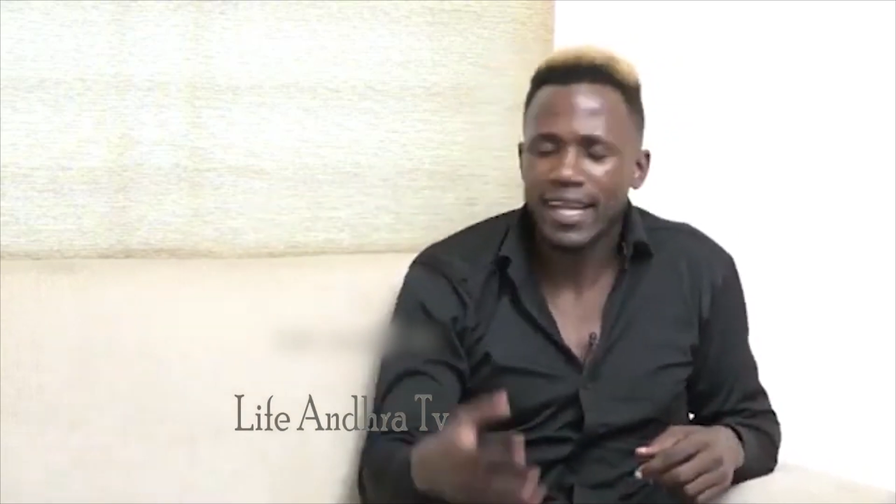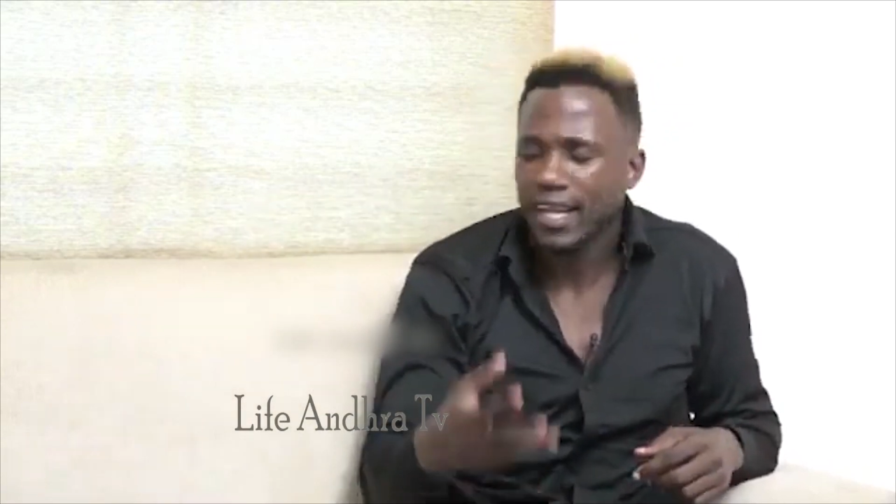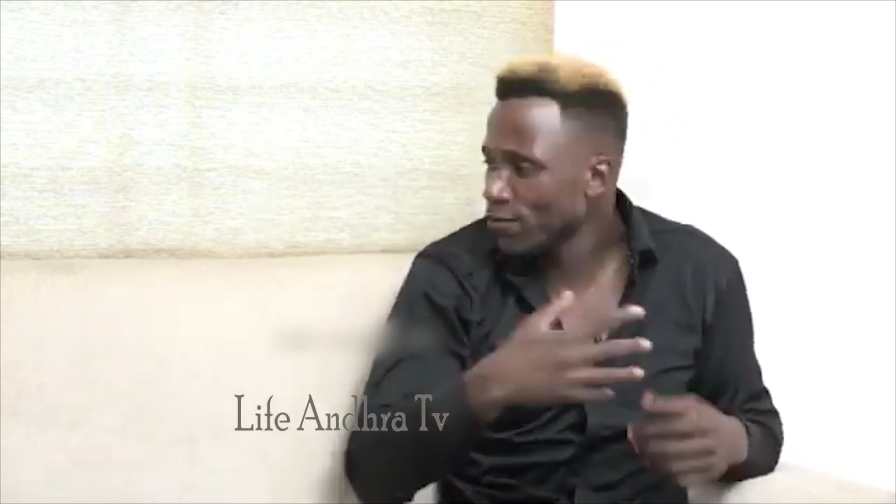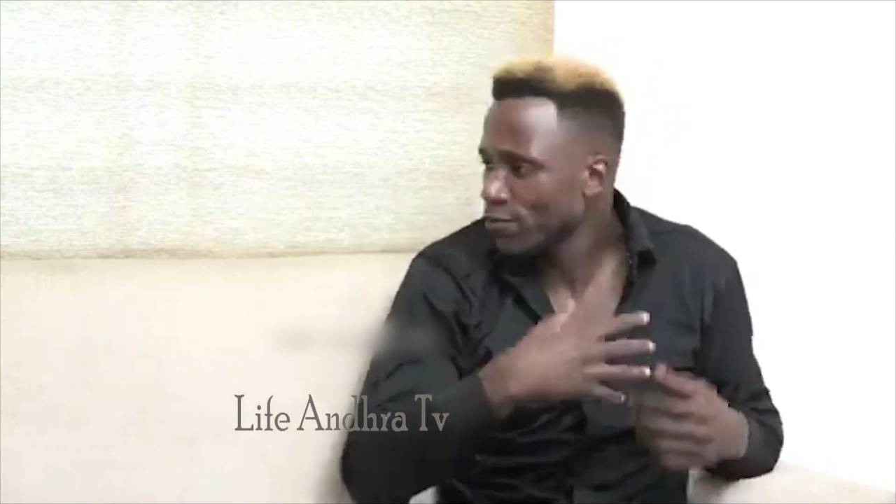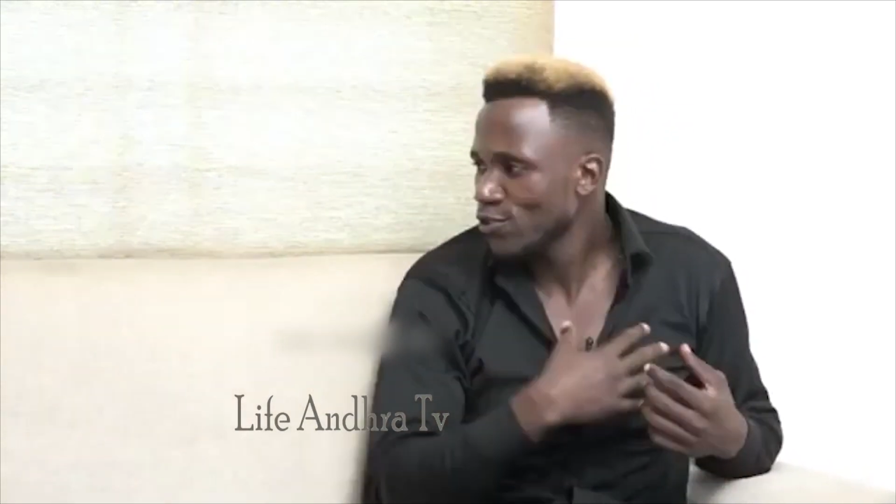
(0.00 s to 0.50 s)
I
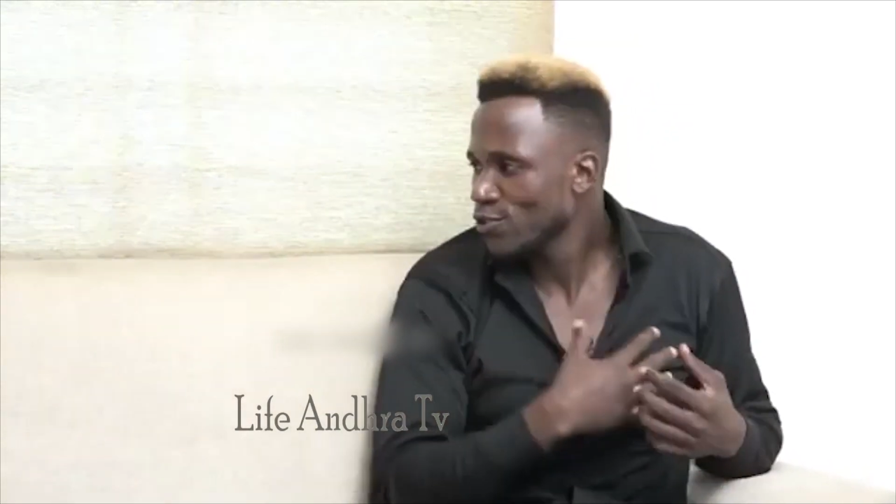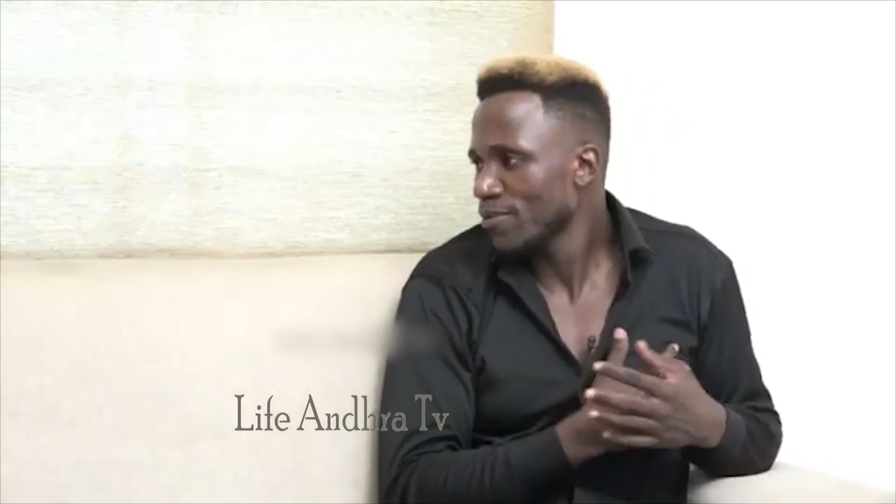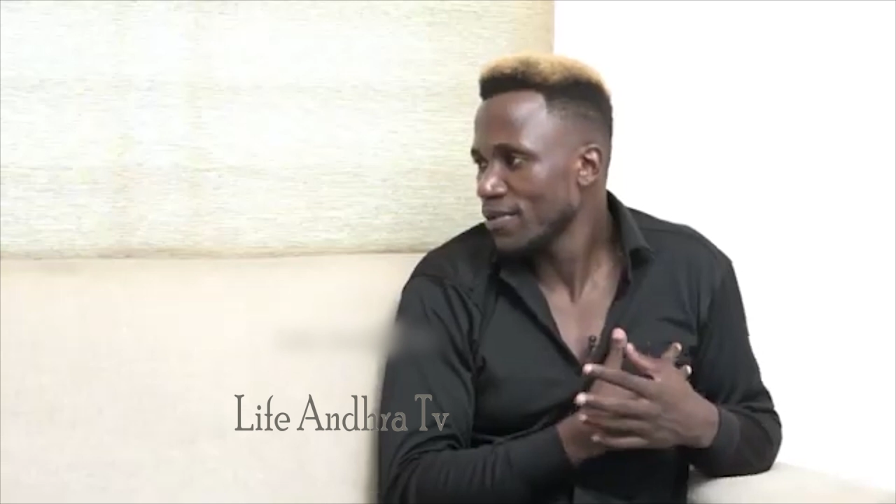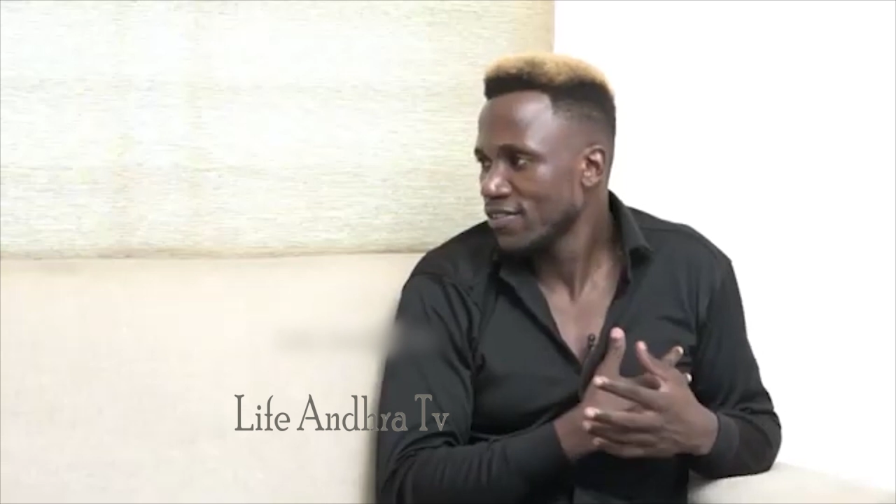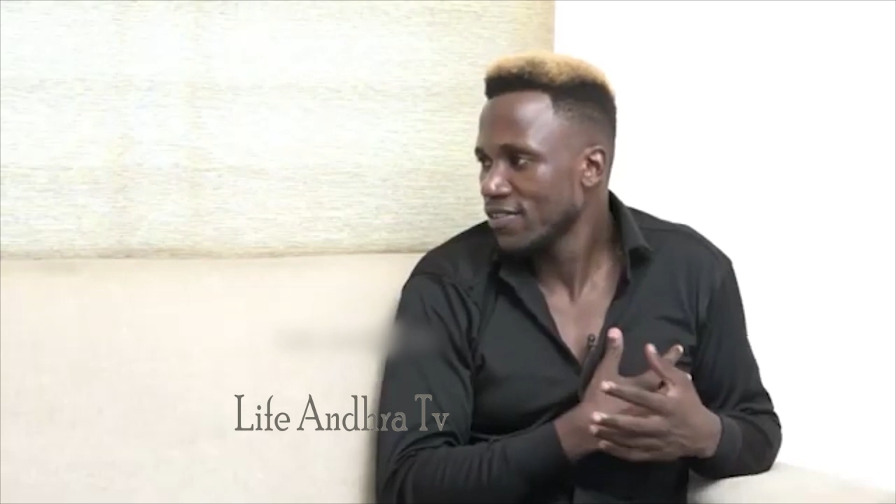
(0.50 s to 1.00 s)
love those
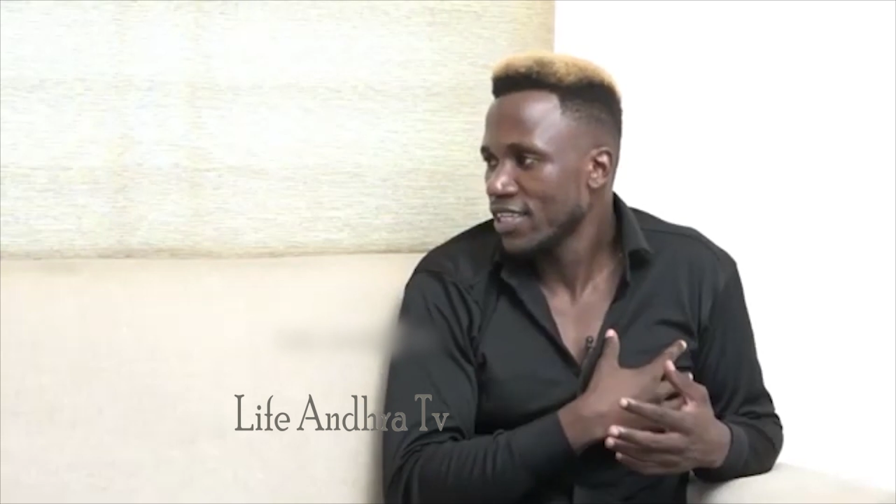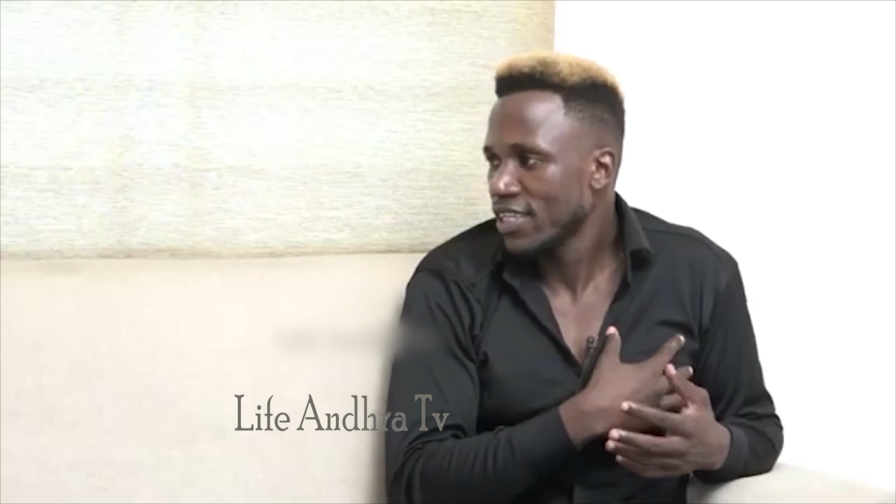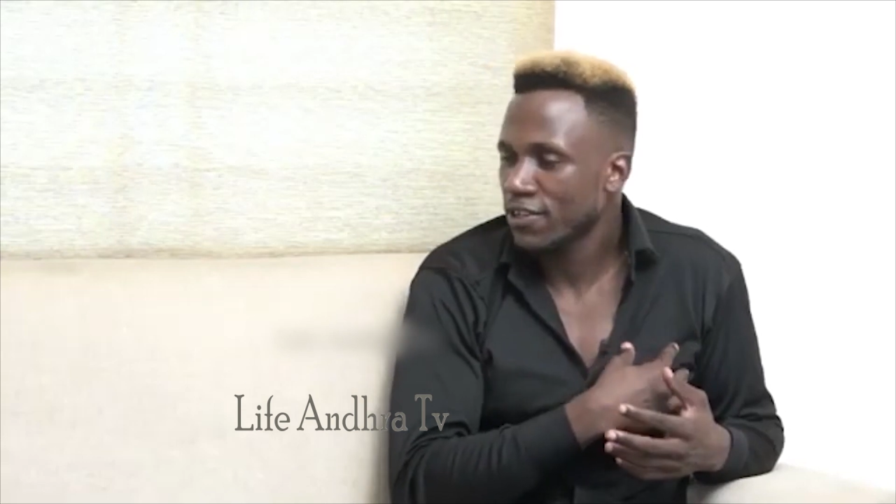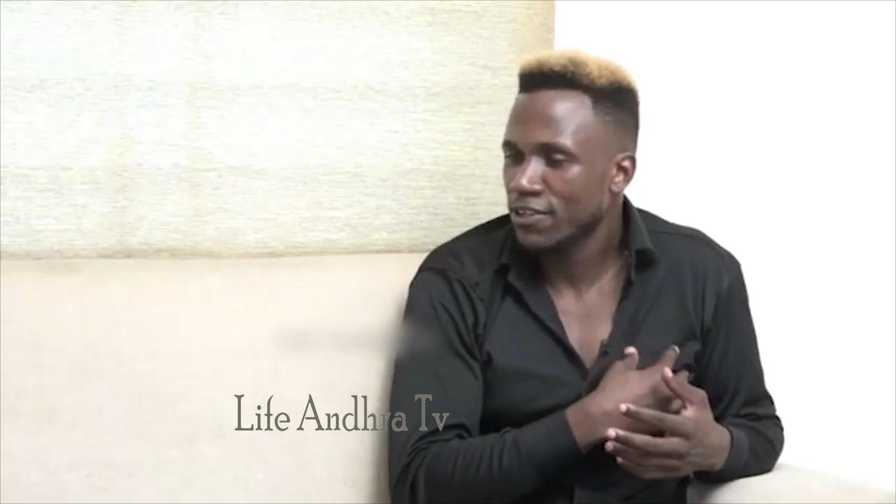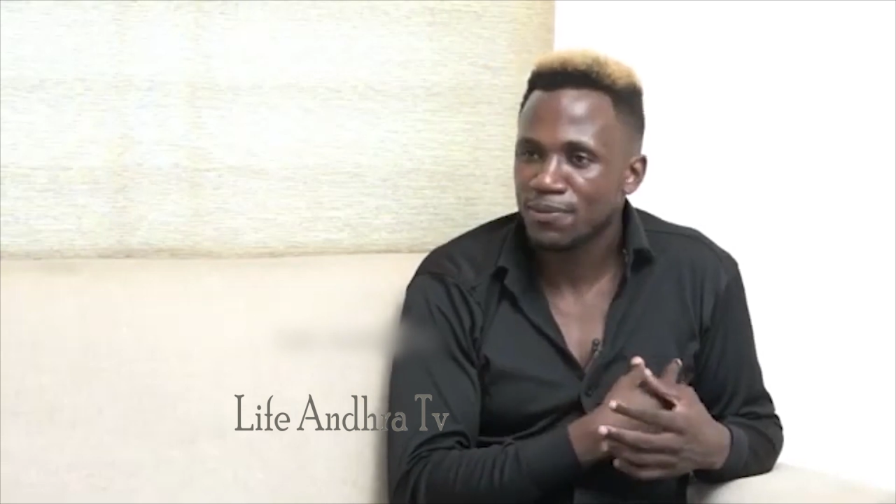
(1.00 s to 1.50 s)
comments. They
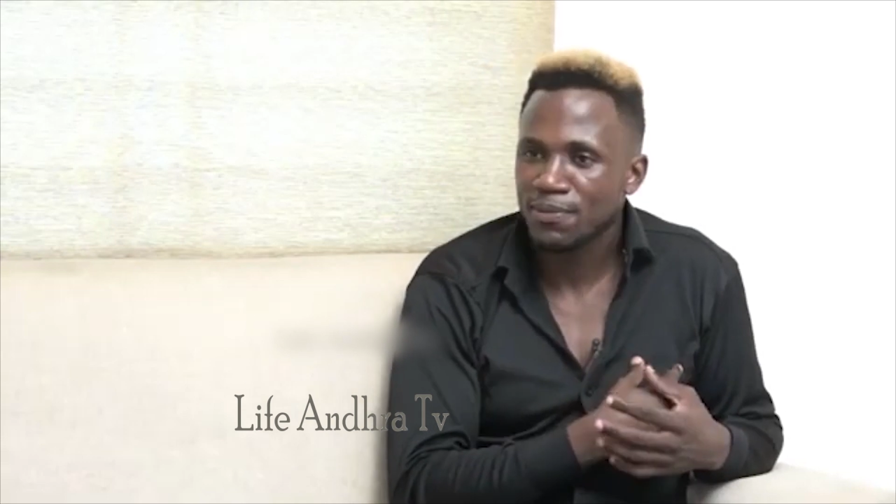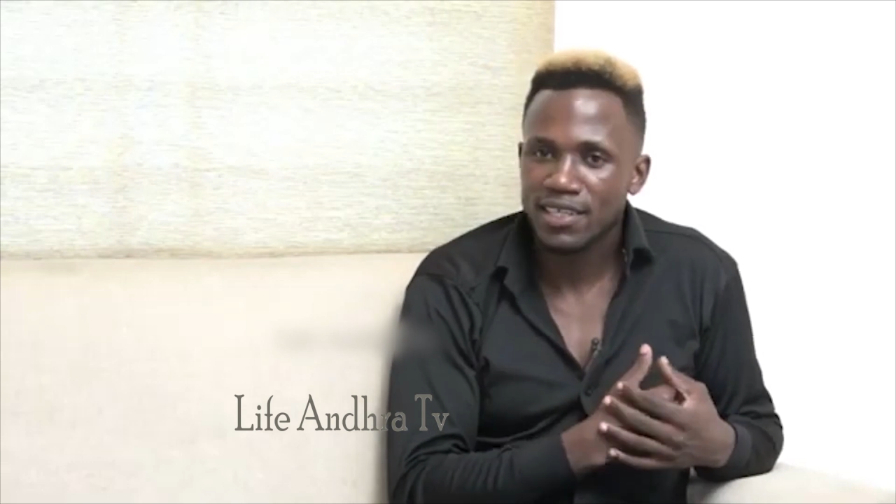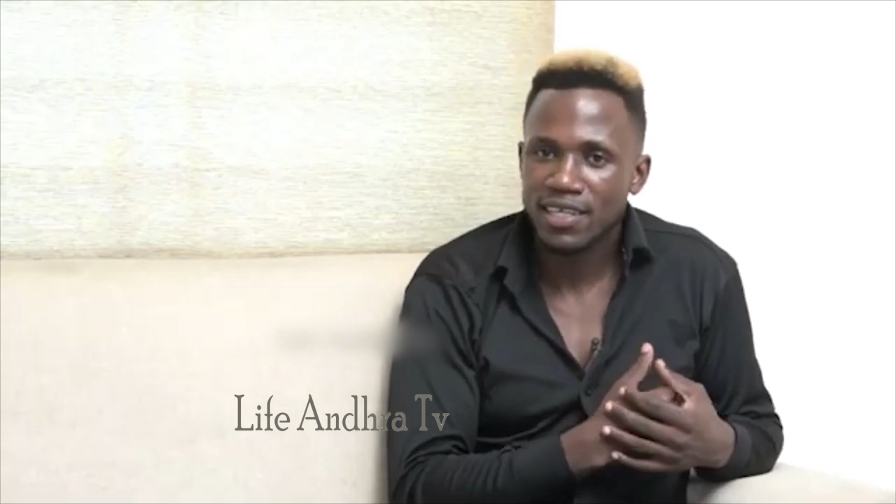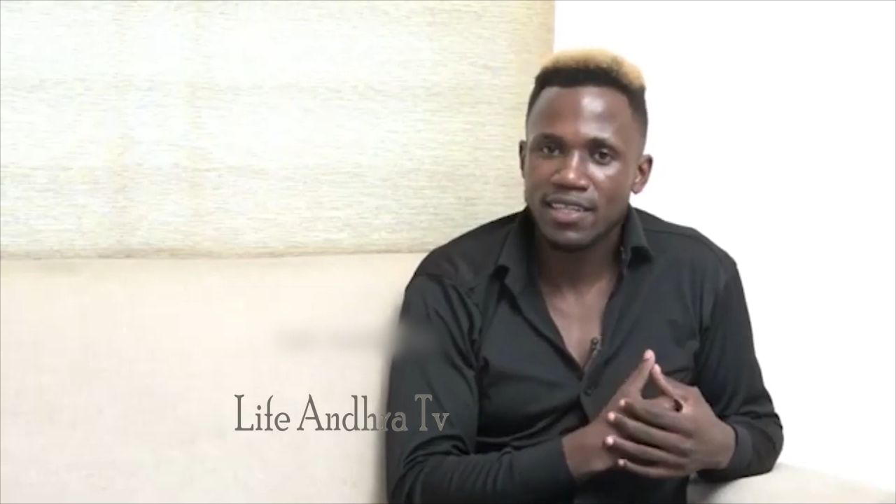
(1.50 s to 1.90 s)
encourage me